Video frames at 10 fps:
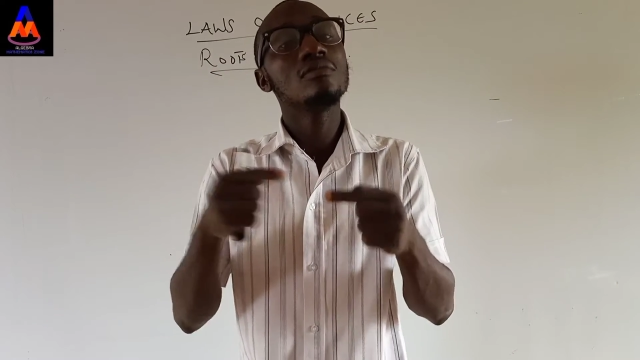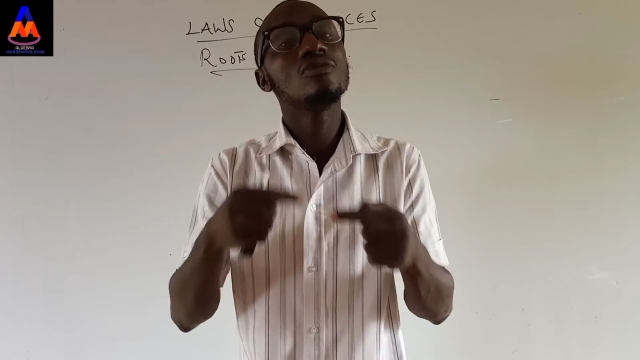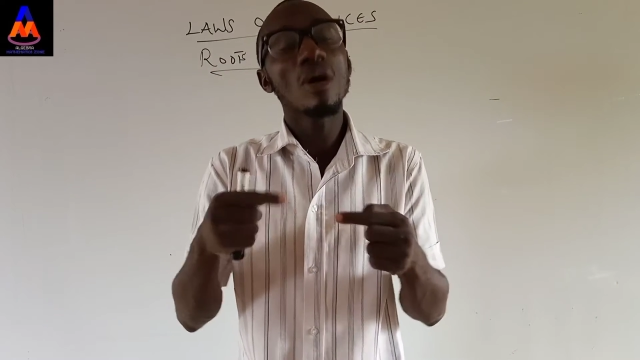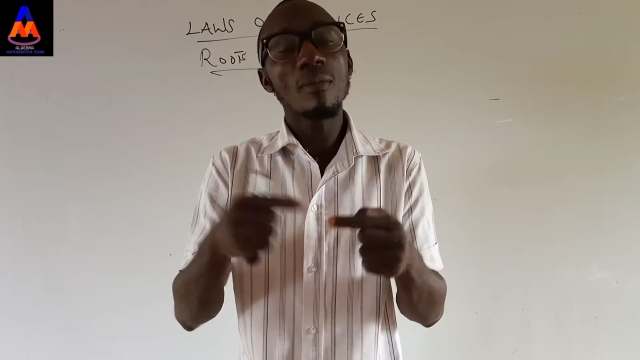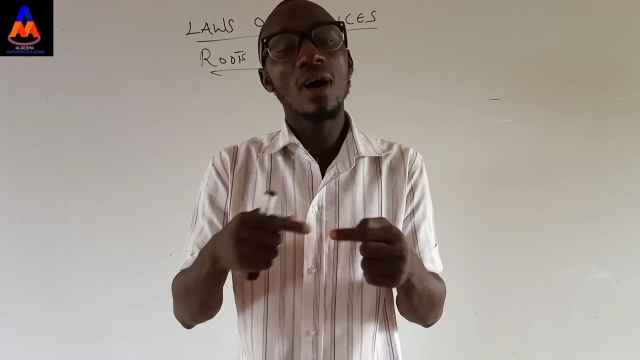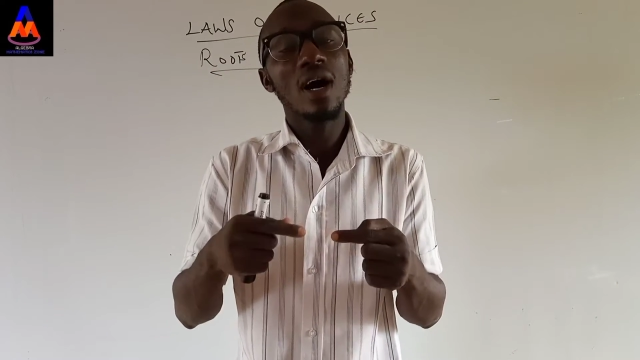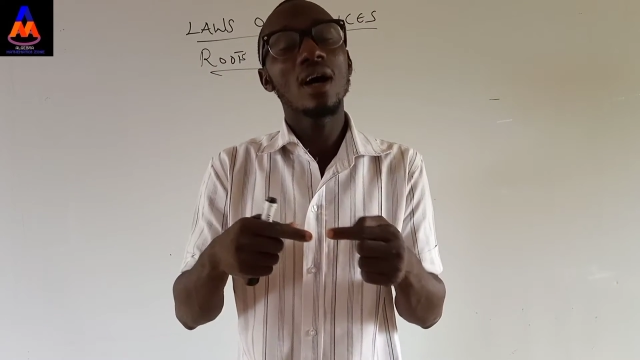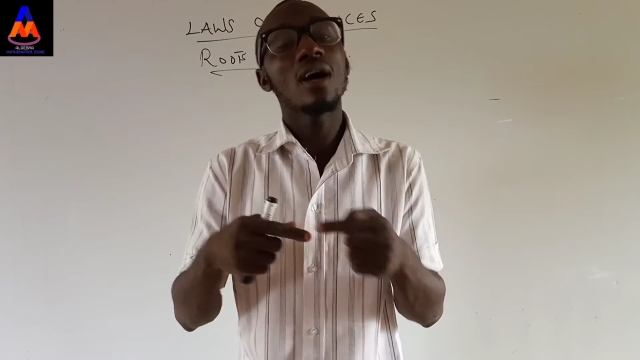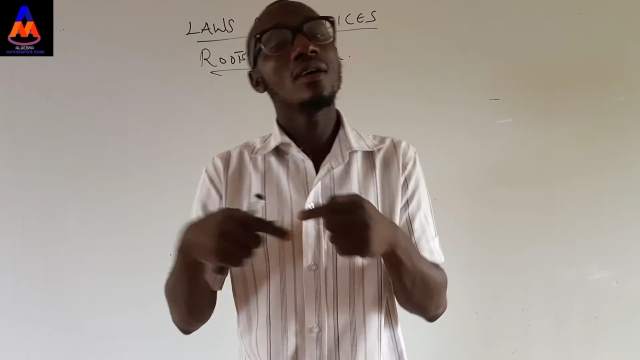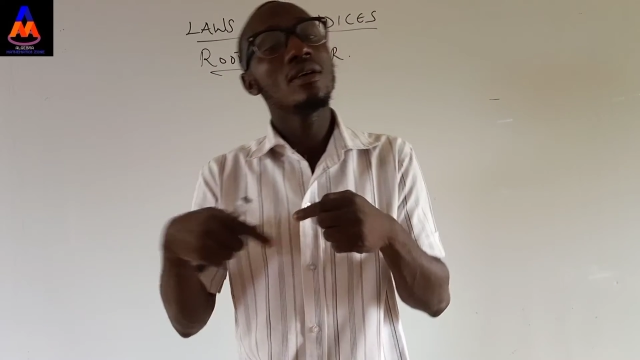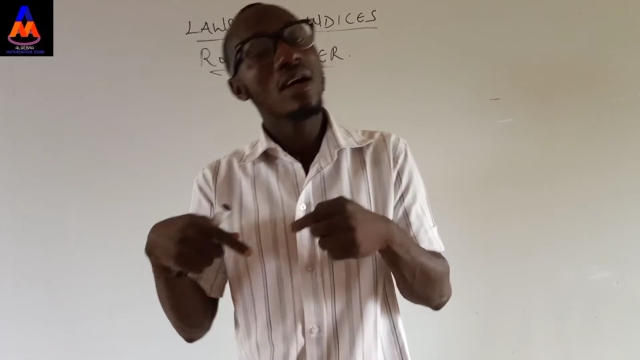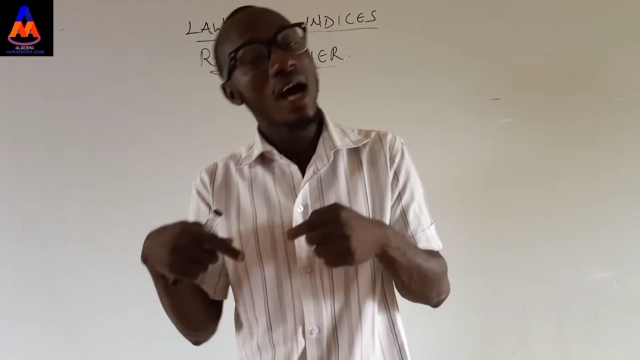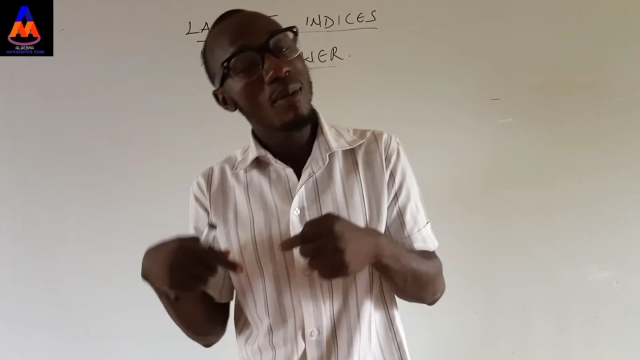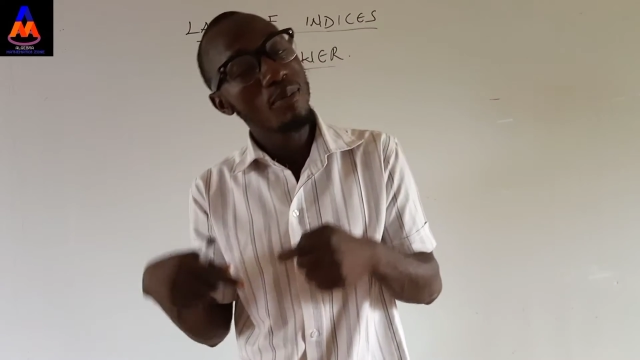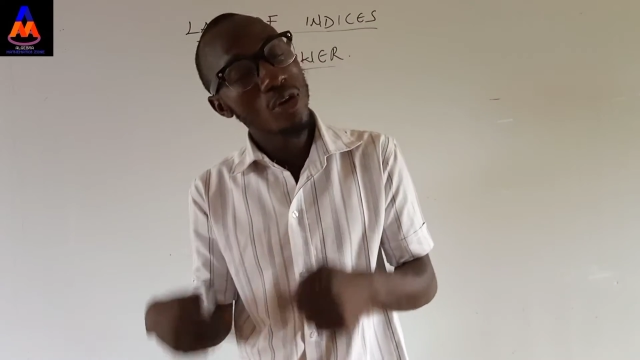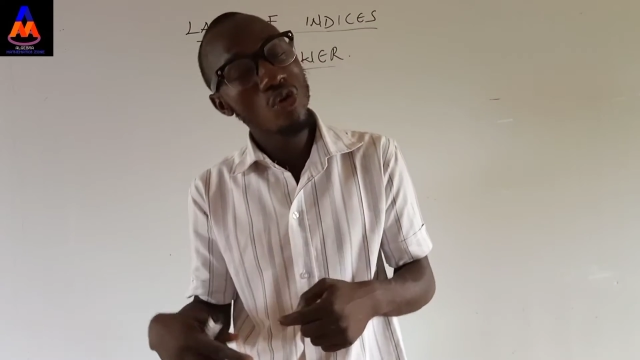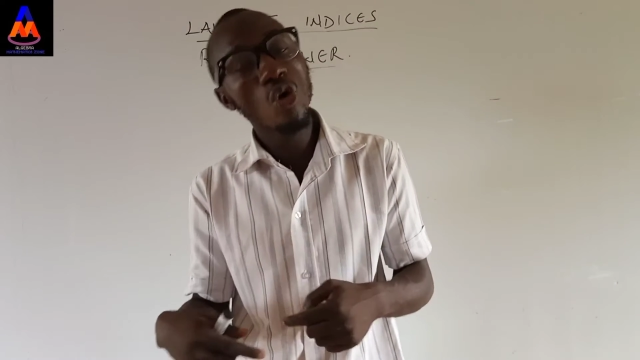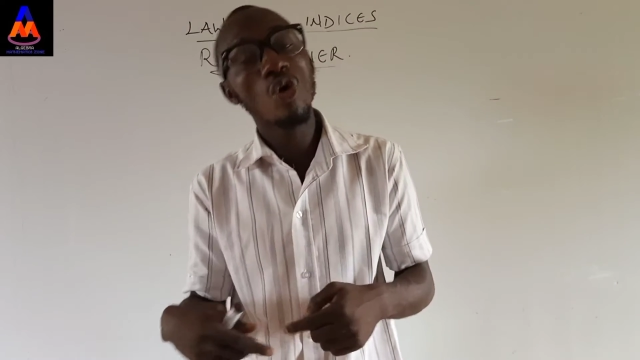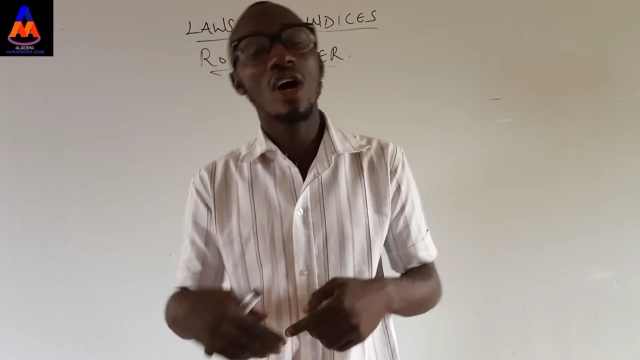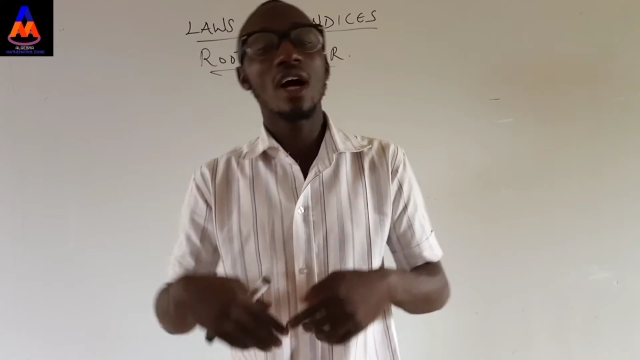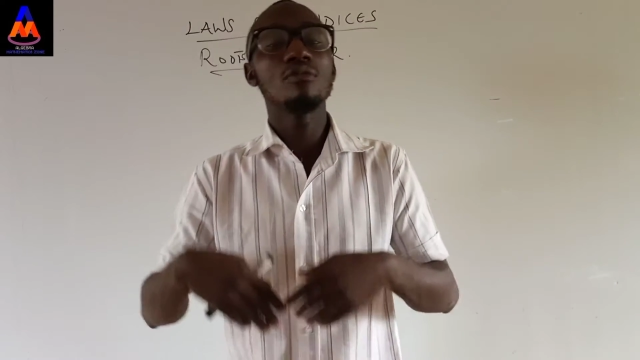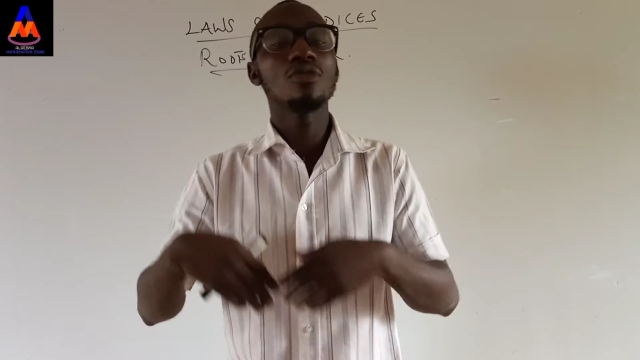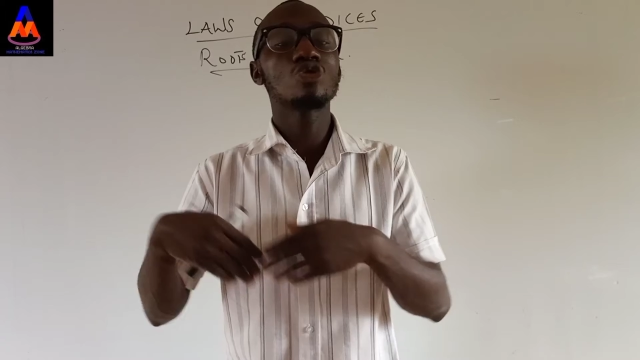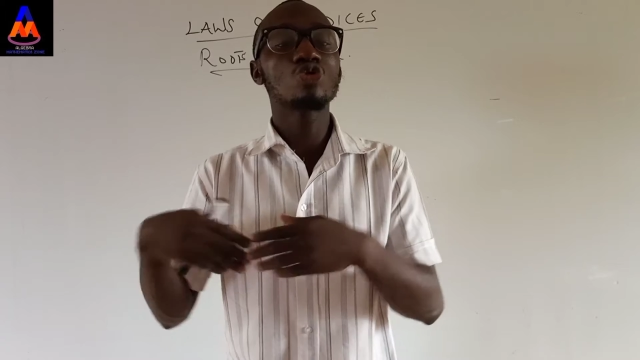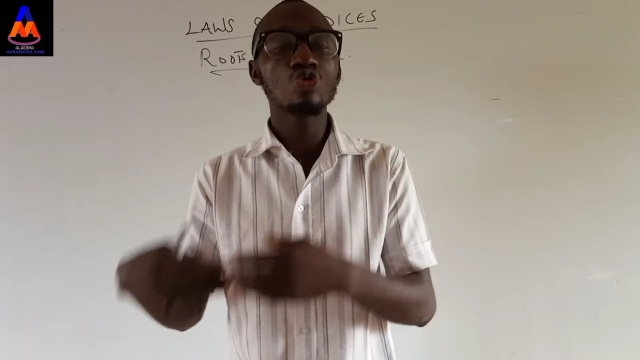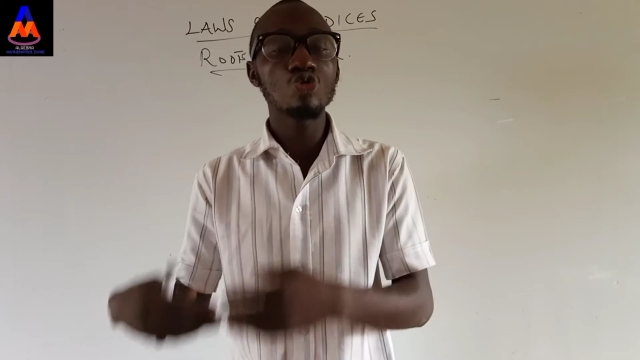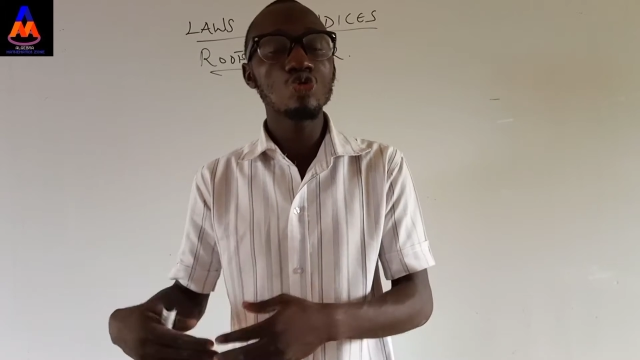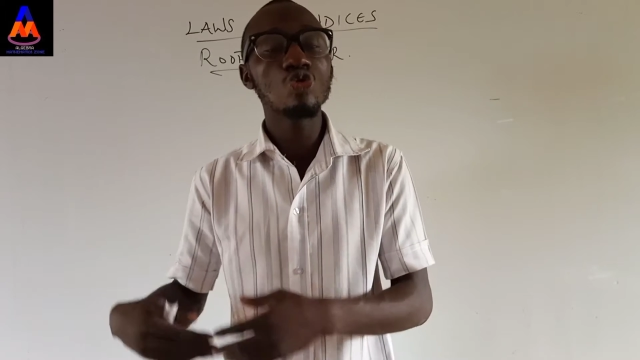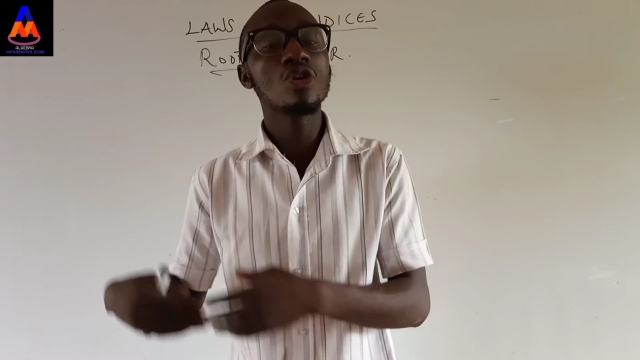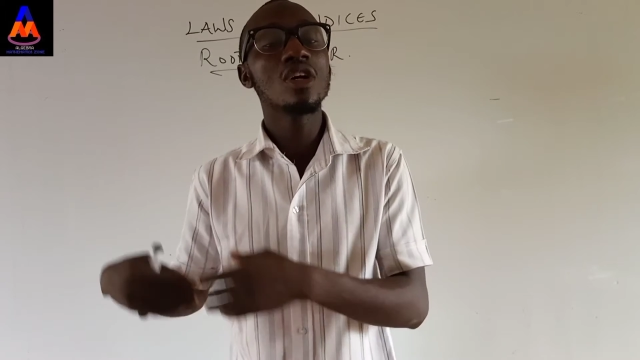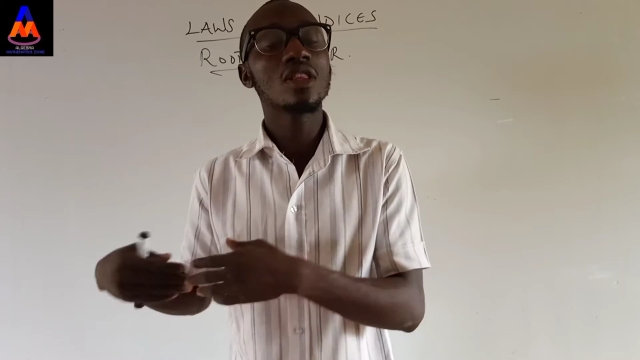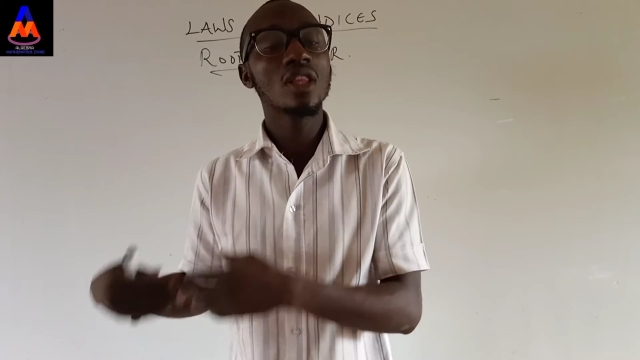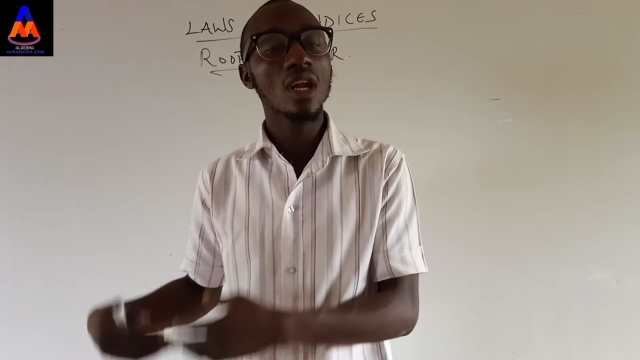number below can be 2,